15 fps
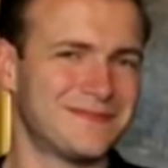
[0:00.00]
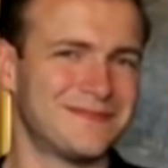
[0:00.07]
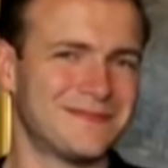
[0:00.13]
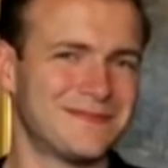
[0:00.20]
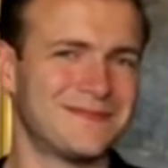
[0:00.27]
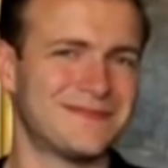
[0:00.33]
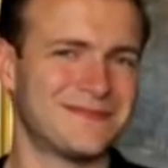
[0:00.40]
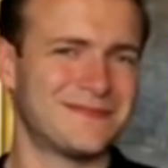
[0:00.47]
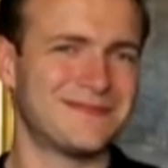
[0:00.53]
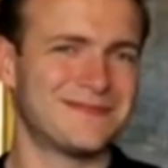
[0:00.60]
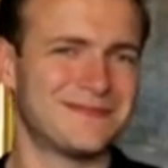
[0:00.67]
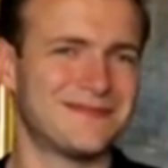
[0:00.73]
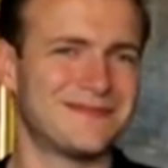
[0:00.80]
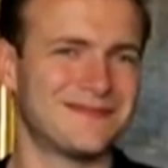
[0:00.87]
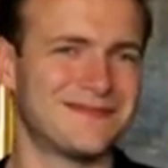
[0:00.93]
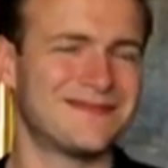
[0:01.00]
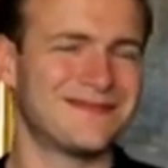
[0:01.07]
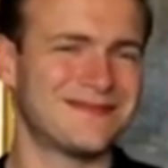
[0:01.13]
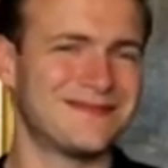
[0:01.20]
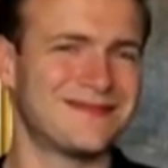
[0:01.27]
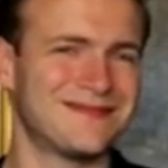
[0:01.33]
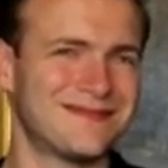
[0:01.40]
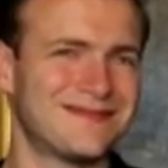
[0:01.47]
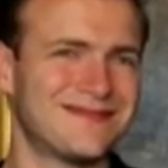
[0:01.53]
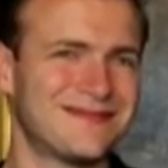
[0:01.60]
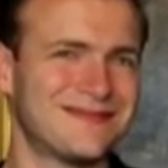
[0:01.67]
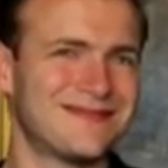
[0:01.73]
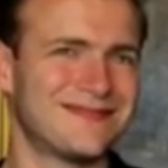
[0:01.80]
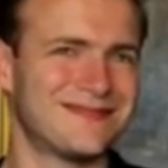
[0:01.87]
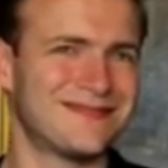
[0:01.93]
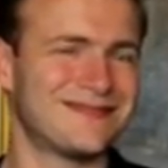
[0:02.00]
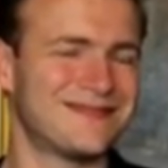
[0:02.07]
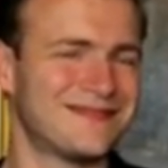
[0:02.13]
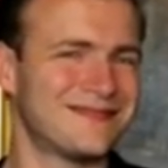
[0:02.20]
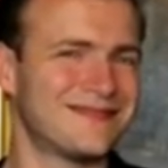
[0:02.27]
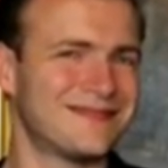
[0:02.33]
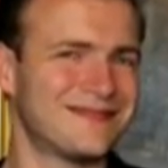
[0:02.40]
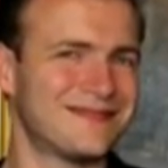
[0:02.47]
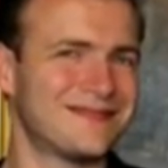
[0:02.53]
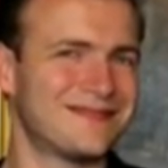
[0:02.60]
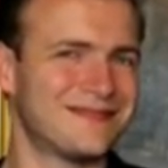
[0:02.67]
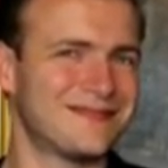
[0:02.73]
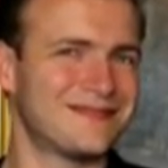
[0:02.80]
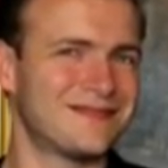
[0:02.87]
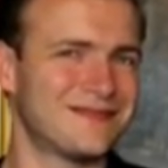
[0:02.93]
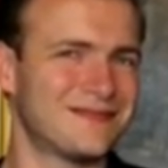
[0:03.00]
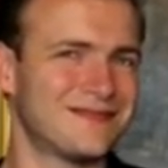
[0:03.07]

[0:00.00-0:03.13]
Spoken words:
(not speaking)